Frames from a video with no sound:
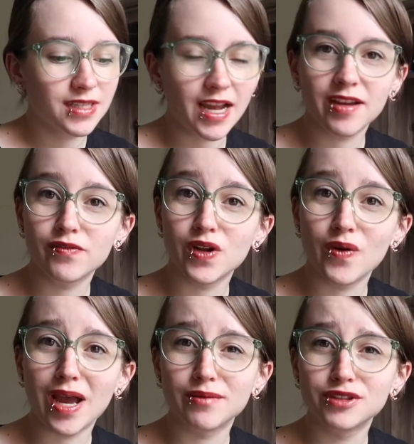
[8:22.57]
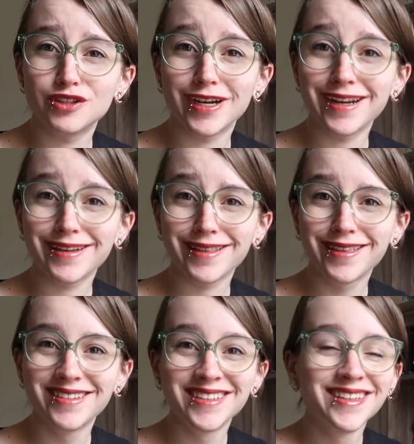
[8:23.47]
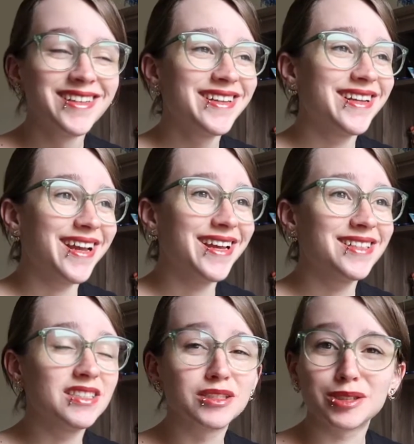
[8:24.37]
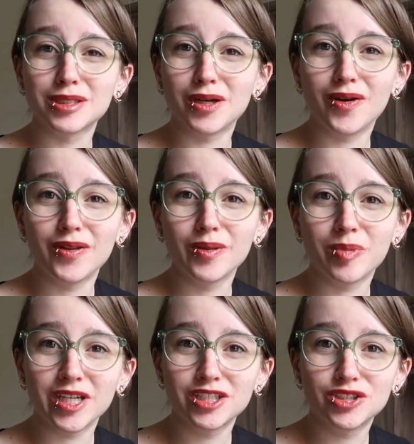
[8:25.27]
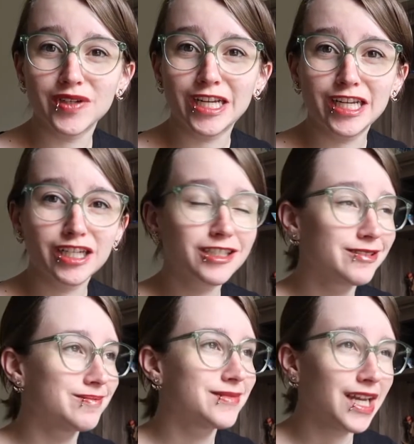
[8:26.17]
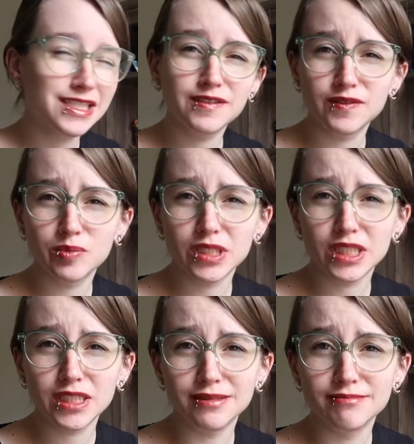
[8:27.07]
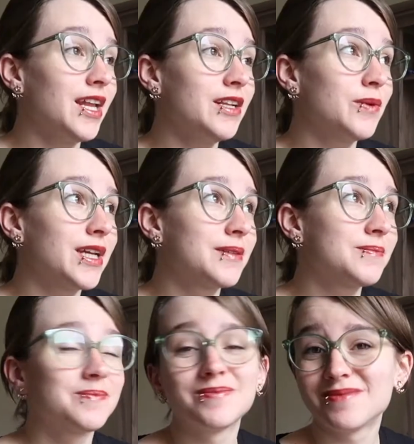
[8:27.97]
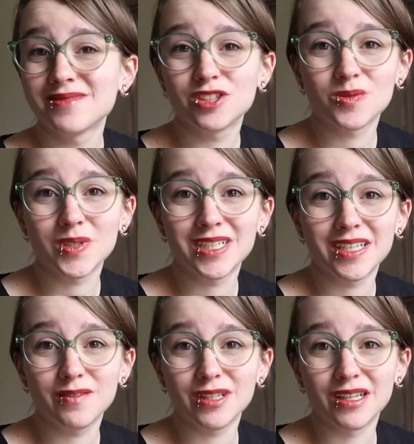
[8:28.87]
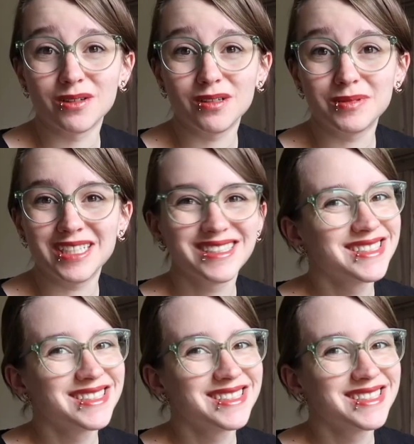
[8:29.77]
I have no ab strength and all the pudge right here, I still feel pretty good. Anyway, just wanted to give you that little update.